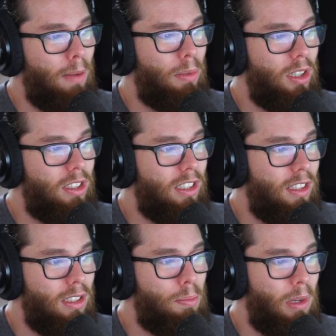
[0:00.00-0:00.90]
pushing
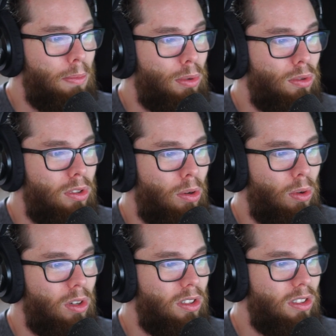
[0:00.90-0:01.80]
these people
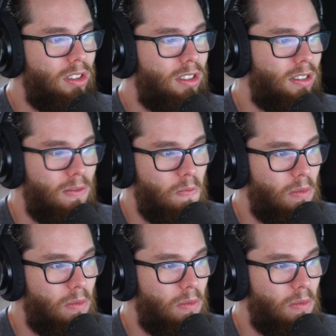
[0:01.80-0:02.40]
towards